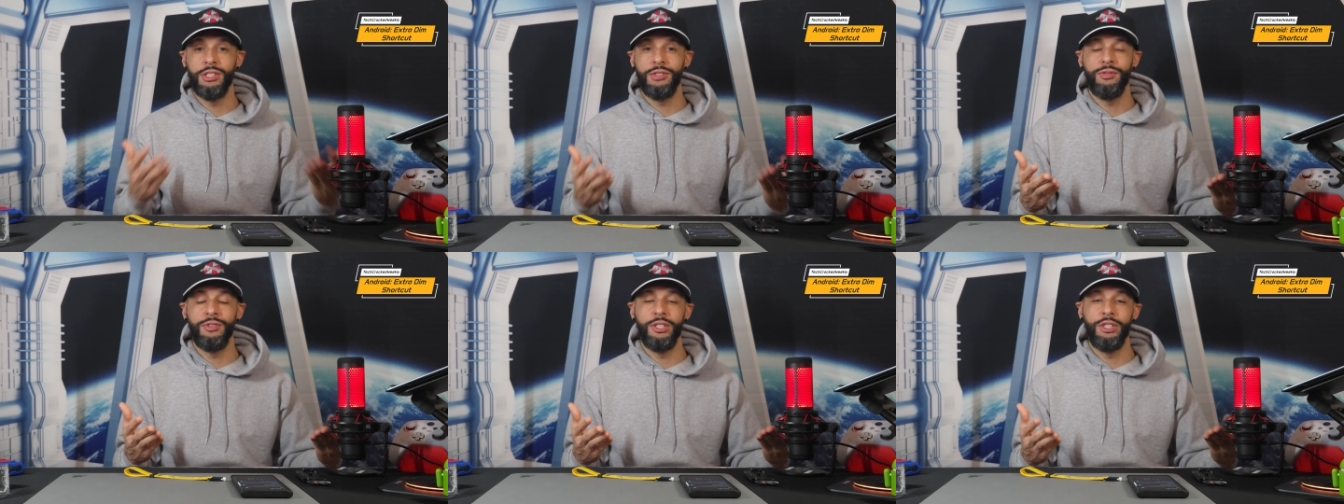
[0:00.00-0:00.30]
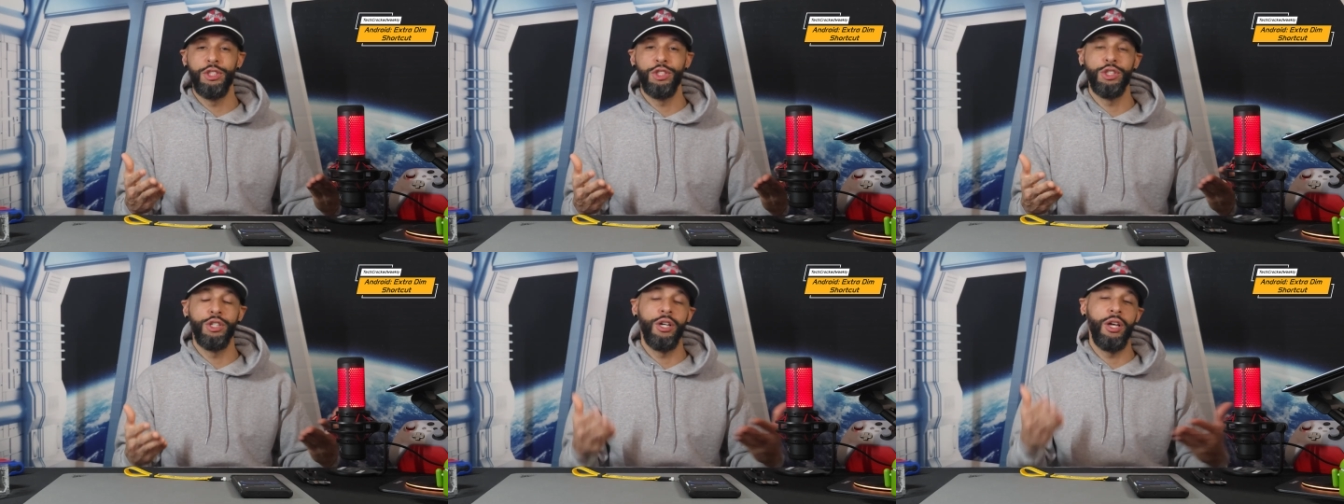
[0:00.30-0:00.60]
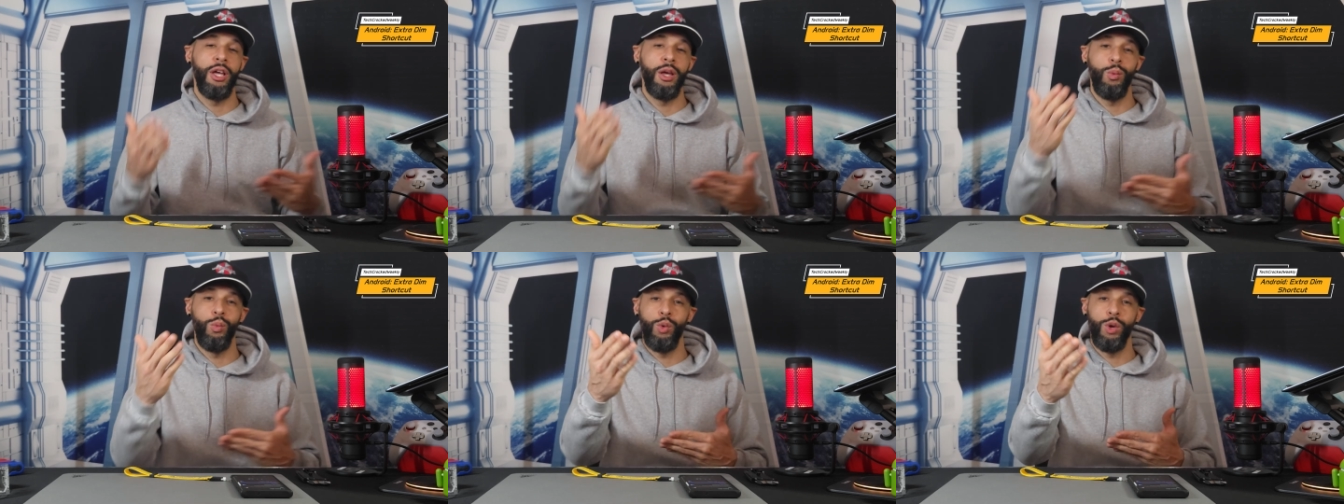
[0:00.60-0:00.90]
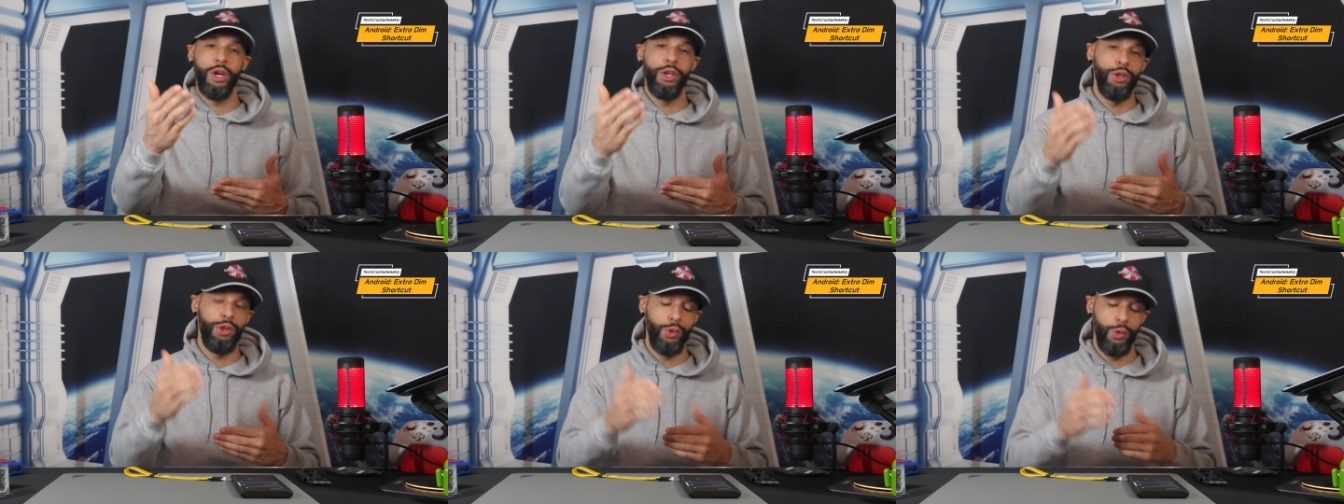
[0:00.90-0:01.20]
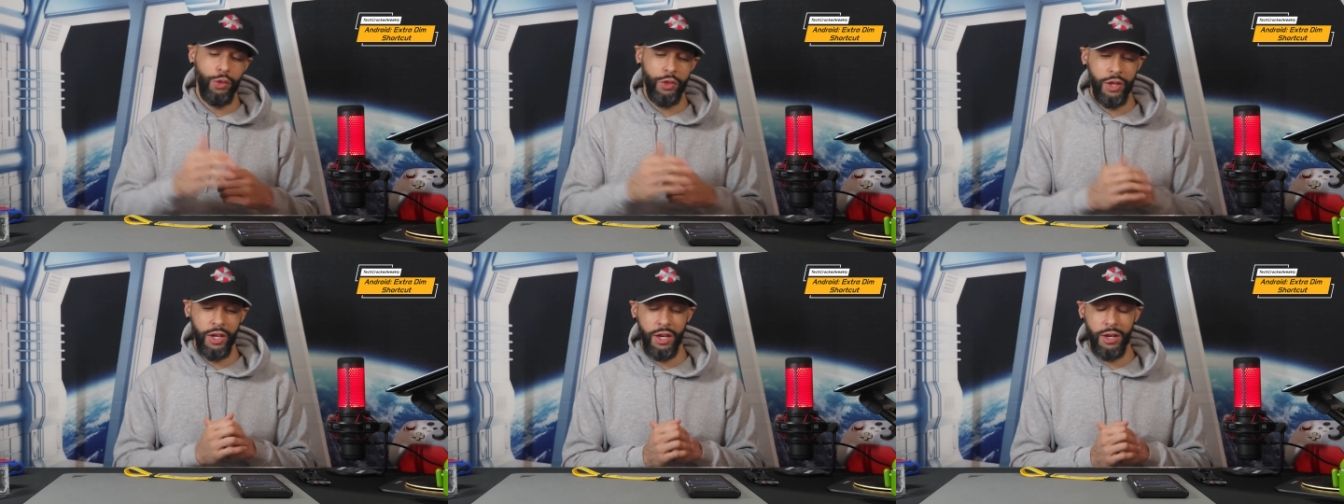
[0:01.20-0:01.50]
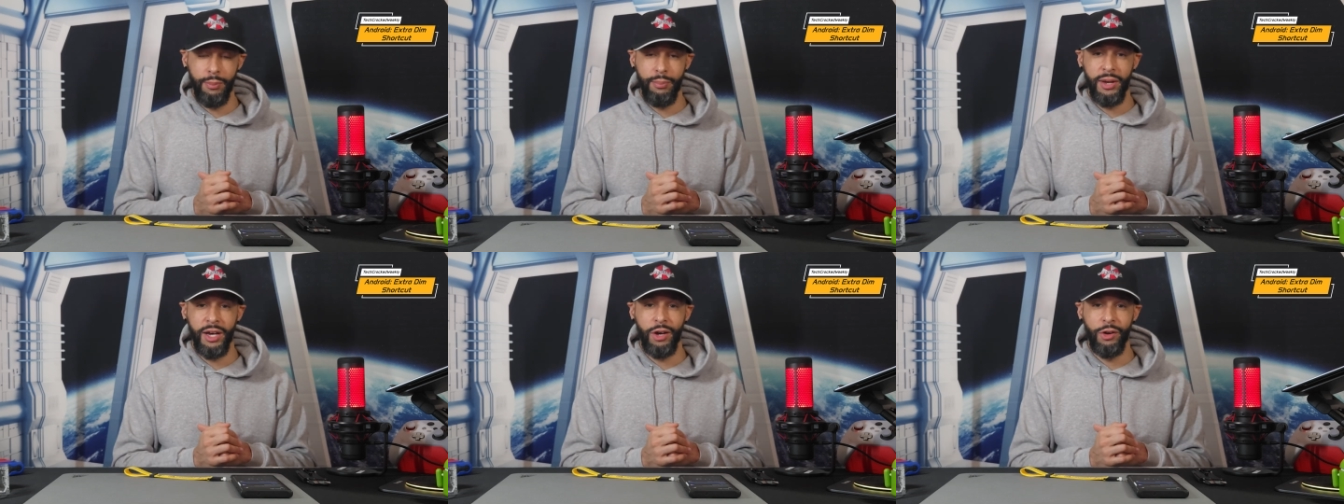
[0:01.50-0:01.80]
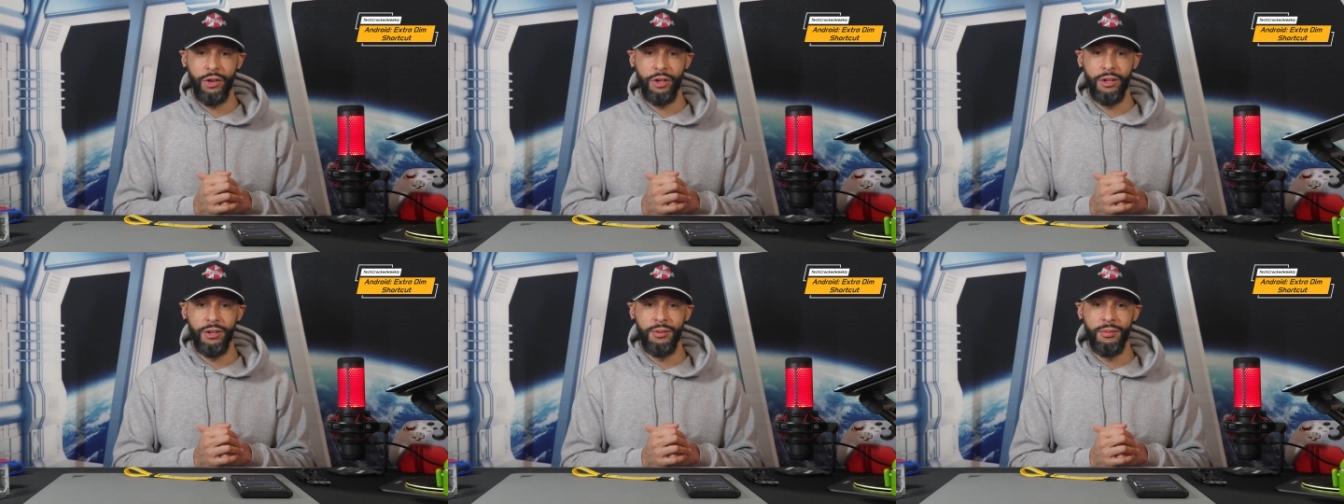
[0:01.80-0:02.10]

feature and what you think about it.